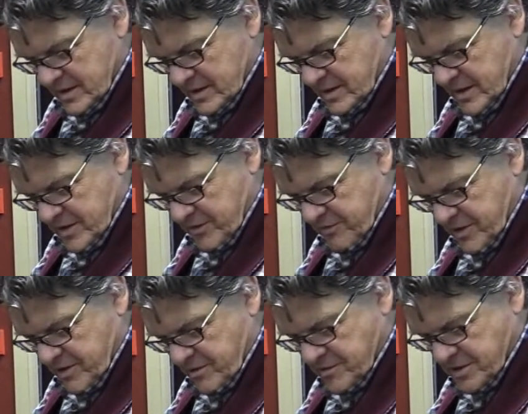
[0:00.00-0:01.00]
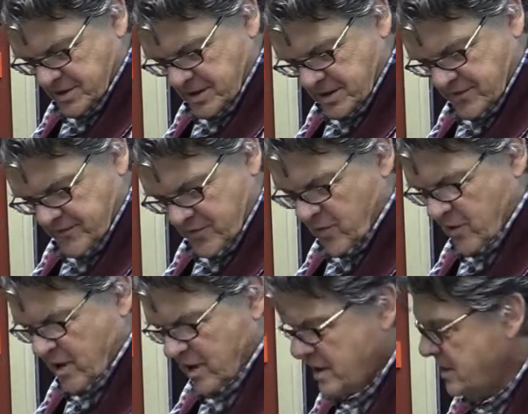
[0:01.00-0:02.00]
About
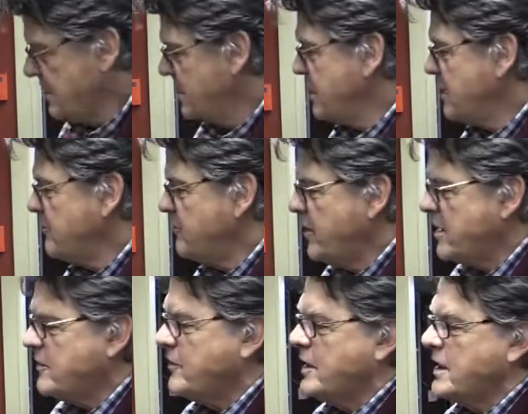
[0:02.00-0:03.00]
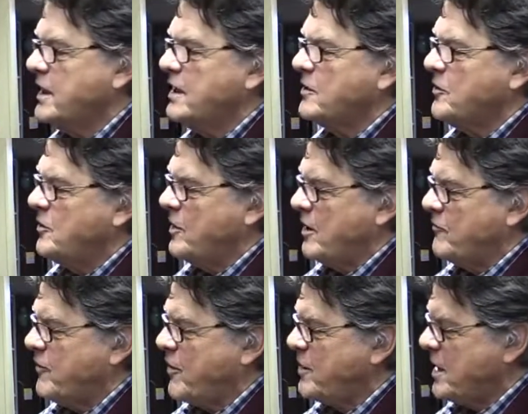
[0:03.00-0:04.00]
3064. Wonderful. Again,
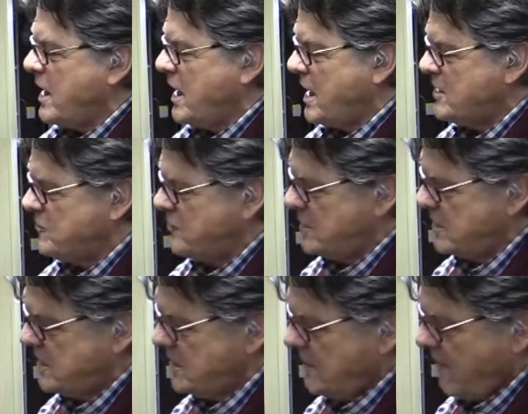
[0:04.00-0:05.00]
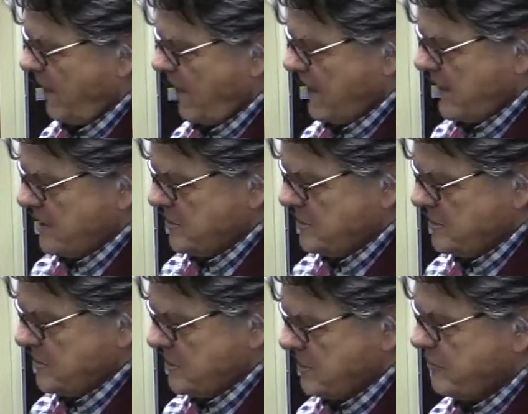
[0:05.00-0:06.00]
very hard wood.
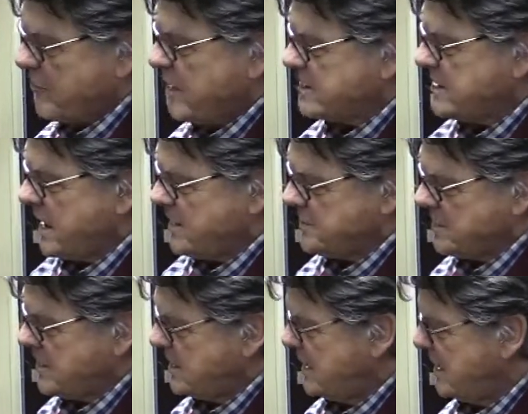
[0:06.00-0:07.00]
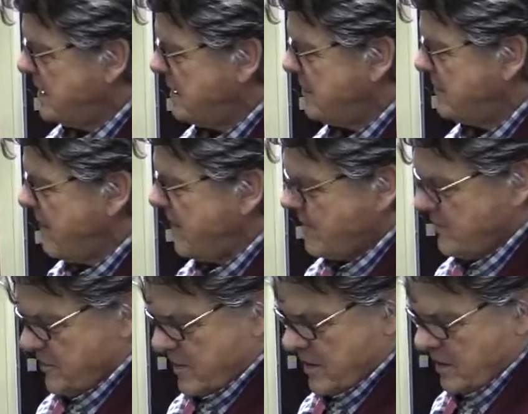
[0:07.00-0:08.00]
Cross hatching in here.
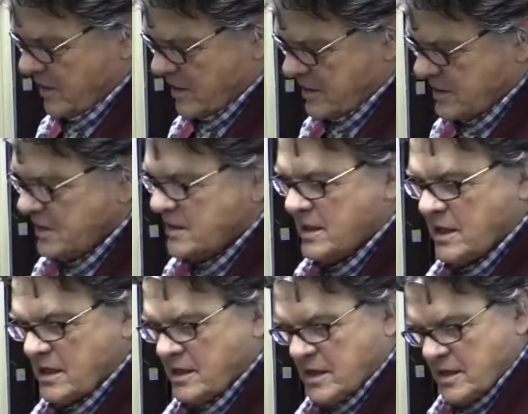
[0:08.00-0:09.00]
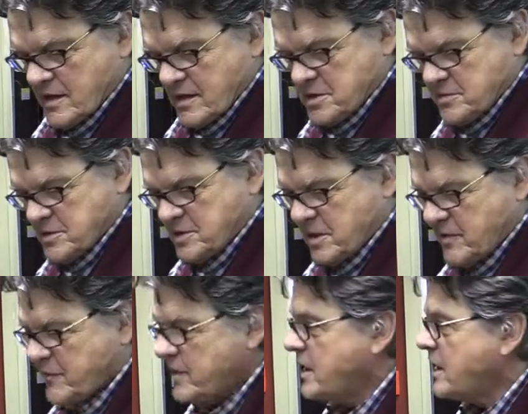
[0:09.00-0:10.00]
Not a lot of detail. This was not
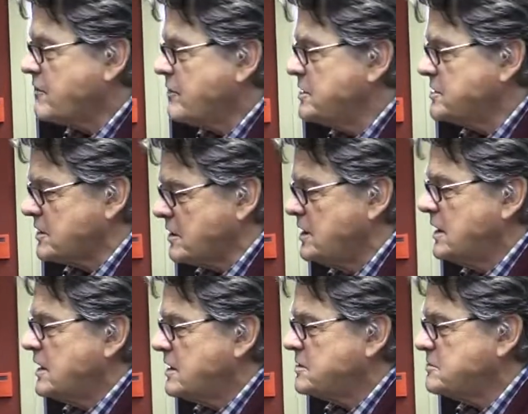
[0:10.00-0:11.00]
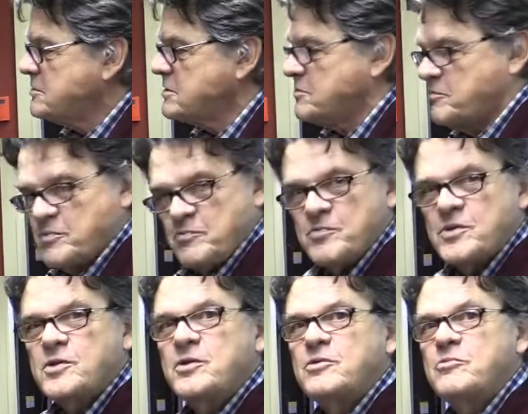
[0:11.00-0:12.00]
for decoration. This was
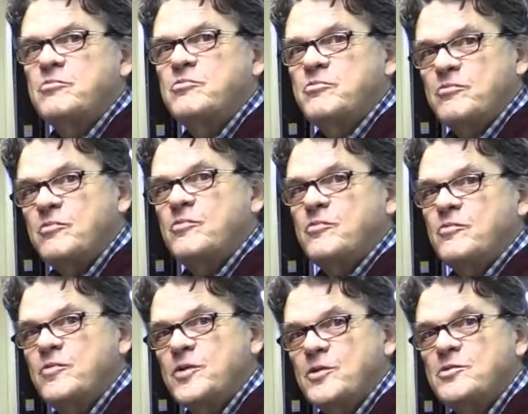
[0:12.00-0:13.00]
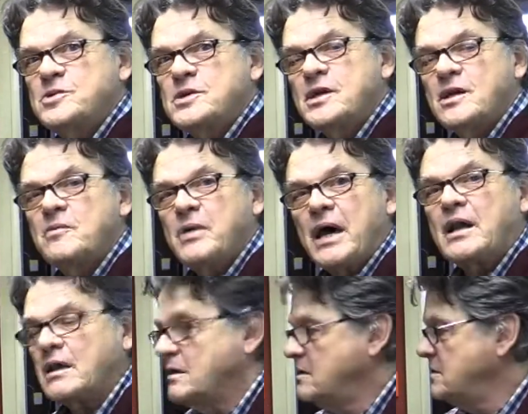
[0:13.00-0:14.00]
to use in a battle.